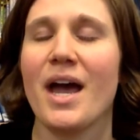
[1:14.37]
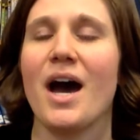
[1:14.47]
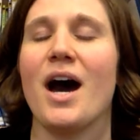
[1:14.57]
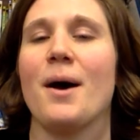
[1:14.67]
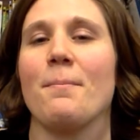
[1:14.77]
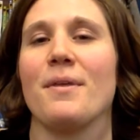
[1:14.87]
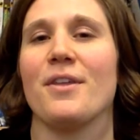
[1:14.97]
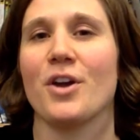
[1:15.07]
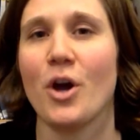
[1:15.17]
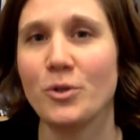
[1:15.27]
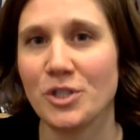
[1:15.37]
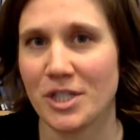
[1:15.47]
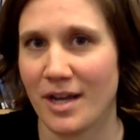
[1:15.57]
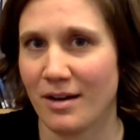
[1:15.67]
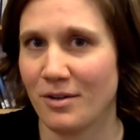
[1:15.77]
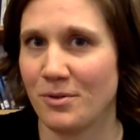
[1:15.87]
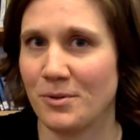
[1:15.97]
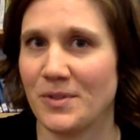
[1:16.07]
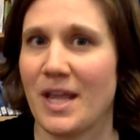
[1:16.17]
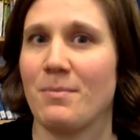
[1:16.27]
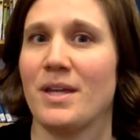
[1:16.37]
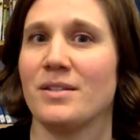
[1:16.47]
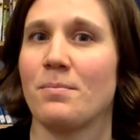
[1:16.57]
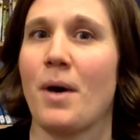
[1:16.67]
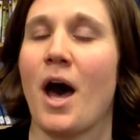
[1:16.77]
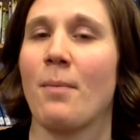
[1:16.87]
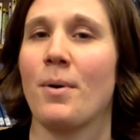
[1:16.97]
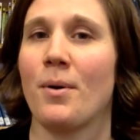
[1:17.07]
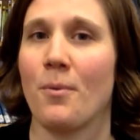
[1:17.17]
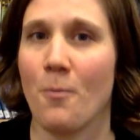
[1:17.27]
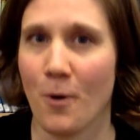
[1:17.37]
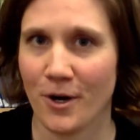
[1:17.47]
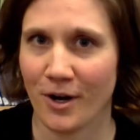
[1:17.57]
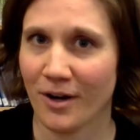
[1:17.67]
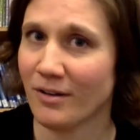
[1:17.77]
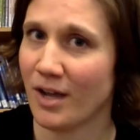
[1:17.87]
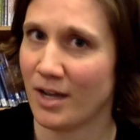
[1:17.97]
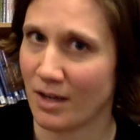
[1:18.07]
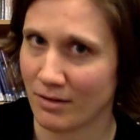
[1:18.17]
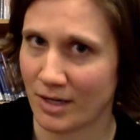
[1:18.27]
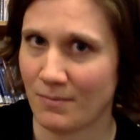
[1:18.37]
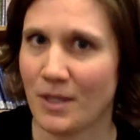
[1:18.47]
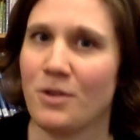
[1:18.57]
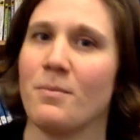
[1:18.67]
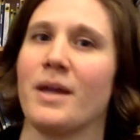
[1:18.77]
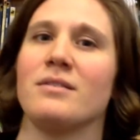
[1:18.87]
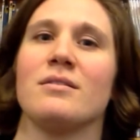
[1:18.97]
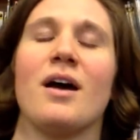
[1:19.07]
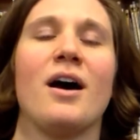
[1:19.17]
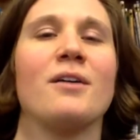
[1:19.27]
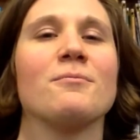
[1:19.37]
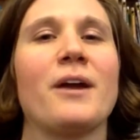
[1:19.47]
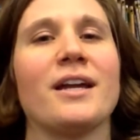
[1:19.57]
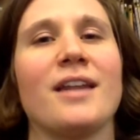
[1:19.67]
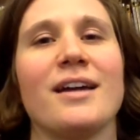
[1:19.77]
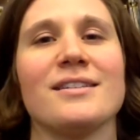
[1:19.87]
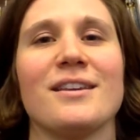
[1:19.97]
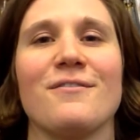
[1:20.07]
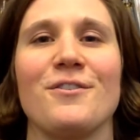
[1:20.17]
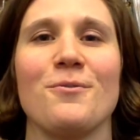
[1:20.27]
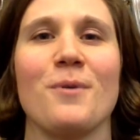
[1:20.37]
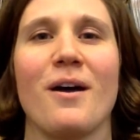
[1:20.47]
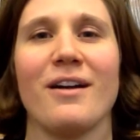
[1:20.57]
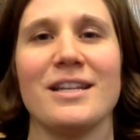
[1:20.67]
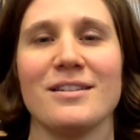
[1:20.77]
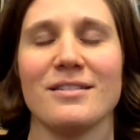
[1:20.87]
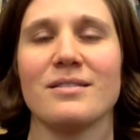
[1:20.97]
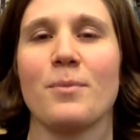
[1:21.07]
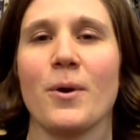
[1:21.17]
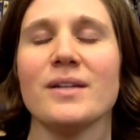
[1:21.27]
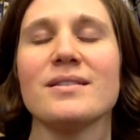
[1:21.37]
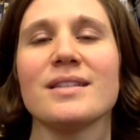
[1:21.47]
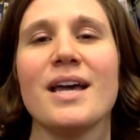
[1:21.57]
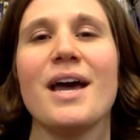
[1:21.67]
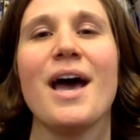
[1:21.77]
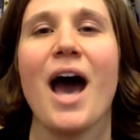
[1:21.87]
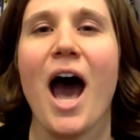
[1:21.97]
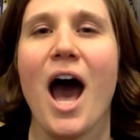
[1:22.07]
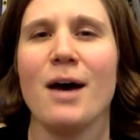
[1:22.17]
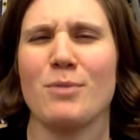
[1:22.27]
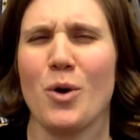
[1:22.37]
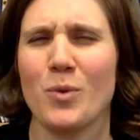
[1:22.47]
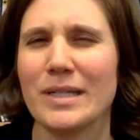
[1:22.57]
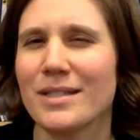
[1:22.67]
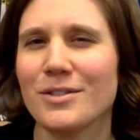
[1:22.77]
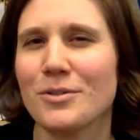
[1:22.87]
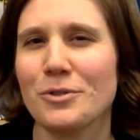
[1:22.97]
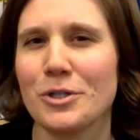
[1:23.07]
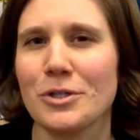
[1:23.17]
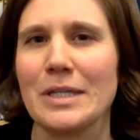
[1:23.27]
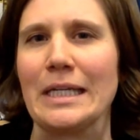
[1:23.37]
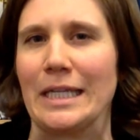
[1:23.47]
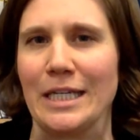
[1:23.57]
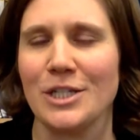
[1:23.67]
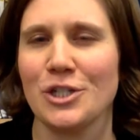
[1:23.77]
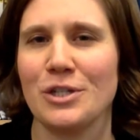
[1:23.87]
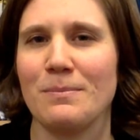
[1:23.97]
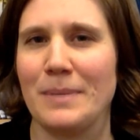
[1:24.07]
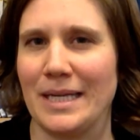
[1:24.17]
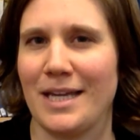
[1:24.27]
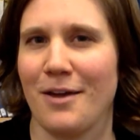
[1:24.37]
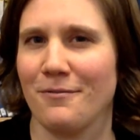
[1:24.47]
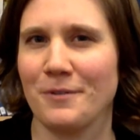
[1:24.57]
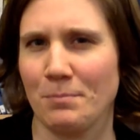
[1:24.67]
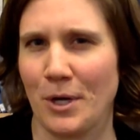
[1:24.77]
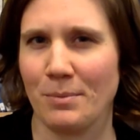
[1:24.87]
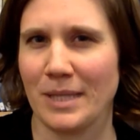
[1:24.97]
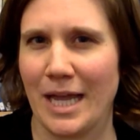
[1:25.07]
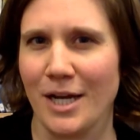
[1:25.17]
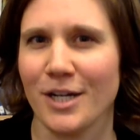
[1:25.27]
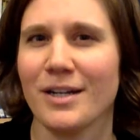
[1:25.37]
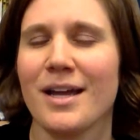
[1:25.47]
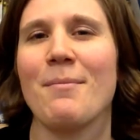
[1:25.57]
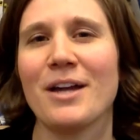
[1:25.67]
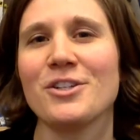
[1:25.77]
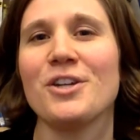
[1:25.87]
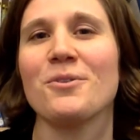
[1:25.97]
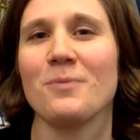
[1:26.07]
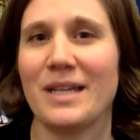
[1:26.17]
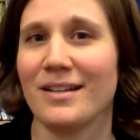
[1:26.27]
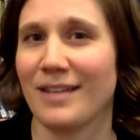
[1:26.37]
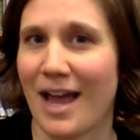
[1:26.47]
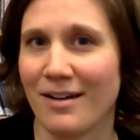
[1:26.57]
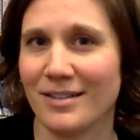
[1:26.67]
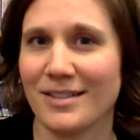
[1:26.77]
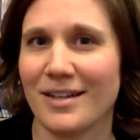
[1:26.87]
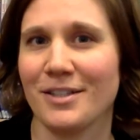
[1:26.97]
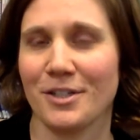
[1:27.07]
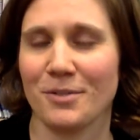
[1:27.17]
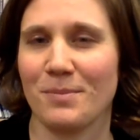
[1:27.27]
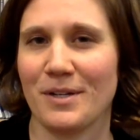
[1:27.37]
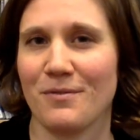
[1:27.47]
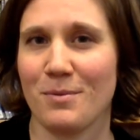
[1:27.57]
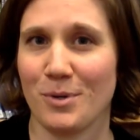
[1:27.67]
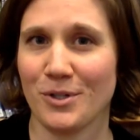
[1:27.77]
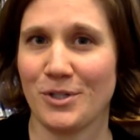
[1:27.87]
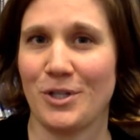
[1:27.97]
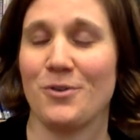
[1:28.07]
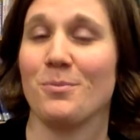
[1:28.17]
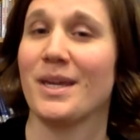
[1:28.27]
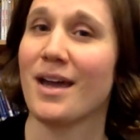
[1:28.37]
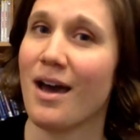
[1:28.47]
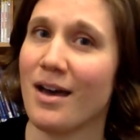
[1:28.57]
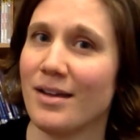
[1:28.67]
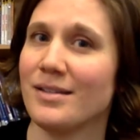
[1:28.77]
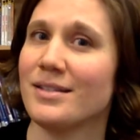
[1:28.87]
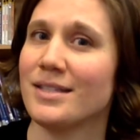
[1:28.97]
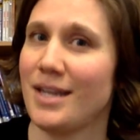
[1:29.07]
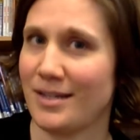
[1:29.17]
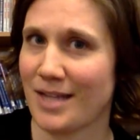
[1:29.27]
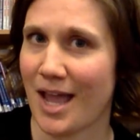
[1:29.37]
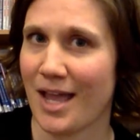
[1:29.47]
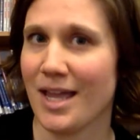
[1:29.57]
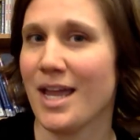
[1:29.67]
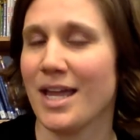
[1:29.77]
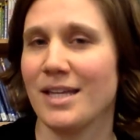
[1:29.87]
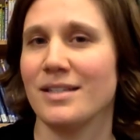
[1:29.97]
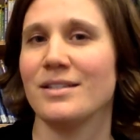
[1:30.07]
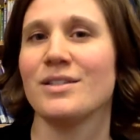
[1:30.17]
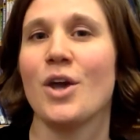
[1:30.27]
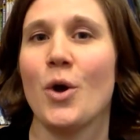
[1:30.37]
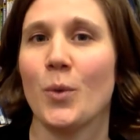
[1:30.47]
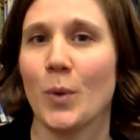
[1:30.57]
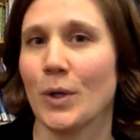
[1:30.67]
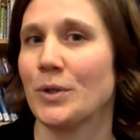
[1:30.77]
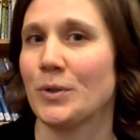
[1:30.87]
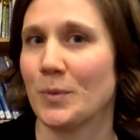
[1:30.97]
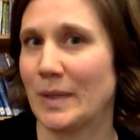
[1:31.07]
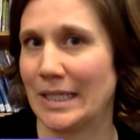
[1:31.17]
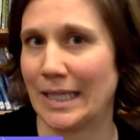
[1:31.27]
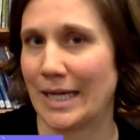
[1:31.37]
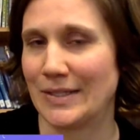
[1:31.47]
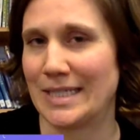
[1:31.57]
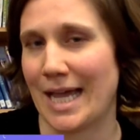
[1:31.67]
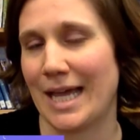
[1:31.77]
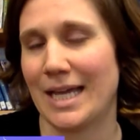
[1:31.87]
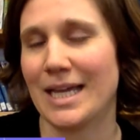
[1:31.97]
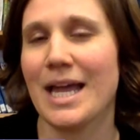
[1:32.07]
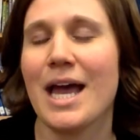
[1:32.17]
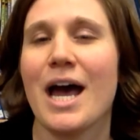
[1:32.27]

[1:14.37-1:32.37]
Um, the coach there, whose name is Pop Warner, another name that you might um, recognize if you are into sports, um, wasn't so sure that he should be a football player. I'm actually going to read aloud a little bit of the book to you because today is World Read Aloud Day.